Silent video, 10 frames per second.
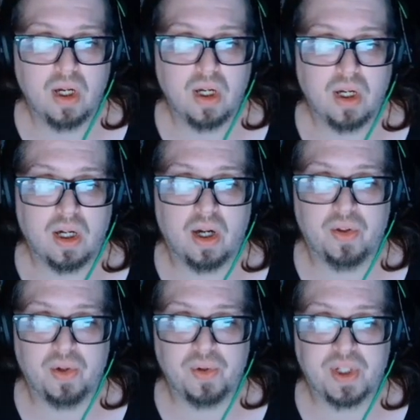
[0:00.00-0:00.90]

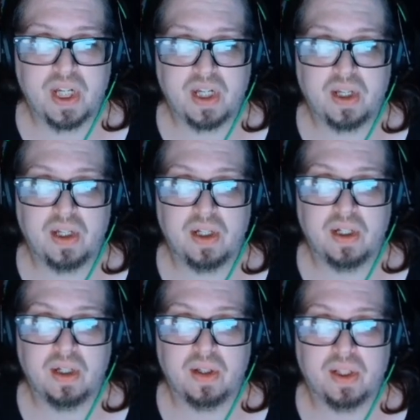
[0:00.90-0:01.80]
Those
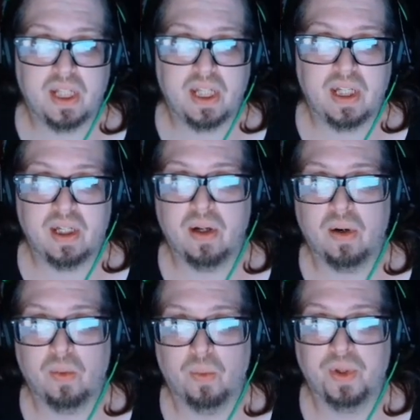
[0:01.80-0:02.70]
taking
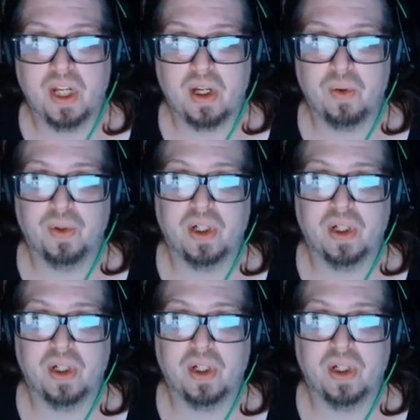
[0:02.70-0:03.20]
on the